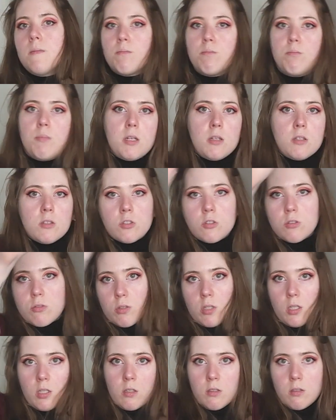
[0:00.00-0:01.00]

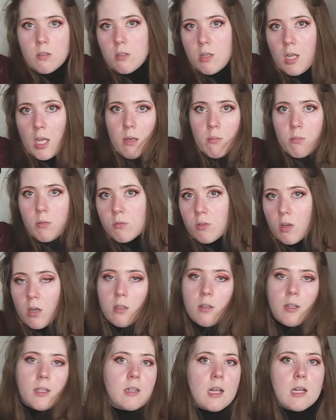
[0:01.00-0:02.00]
ministering in the name of
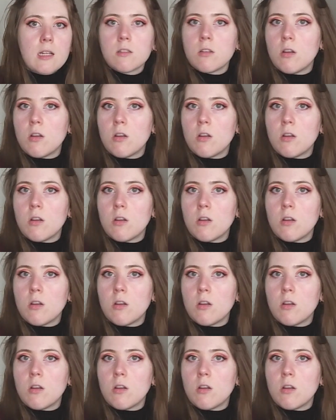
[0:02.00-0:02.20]
God, like that.